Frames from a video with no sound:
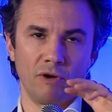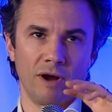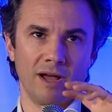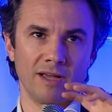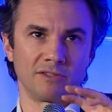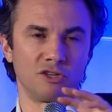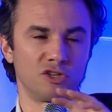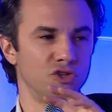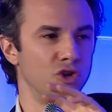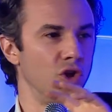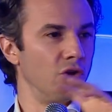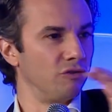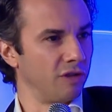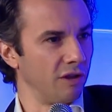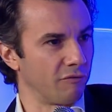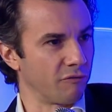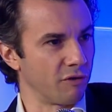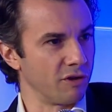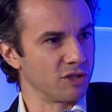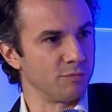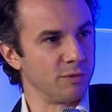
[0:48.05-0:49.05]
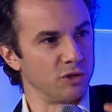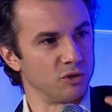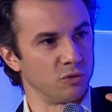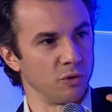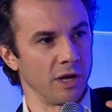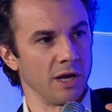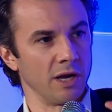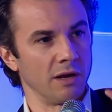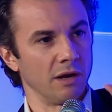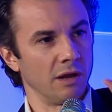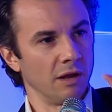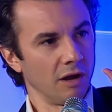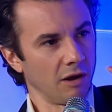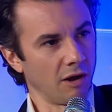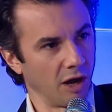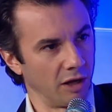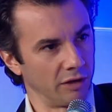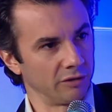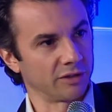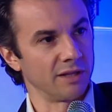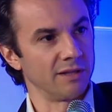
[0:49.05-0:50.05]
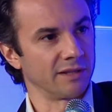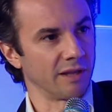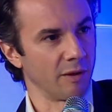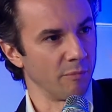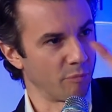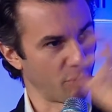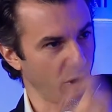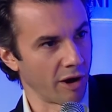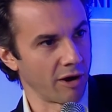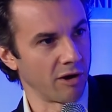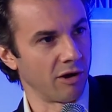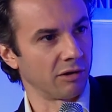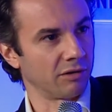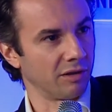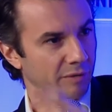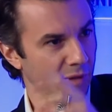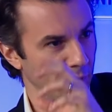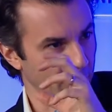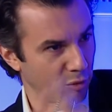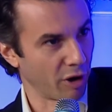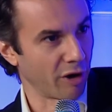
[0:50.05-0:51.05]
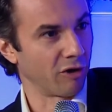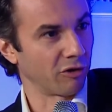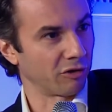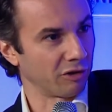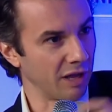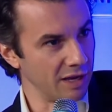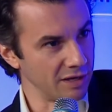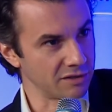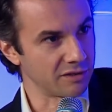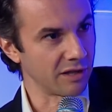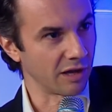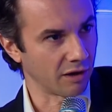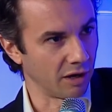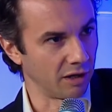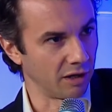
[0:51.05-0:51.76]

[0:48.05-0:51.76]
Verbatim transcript: For us, there's no difference between content and product. The product is the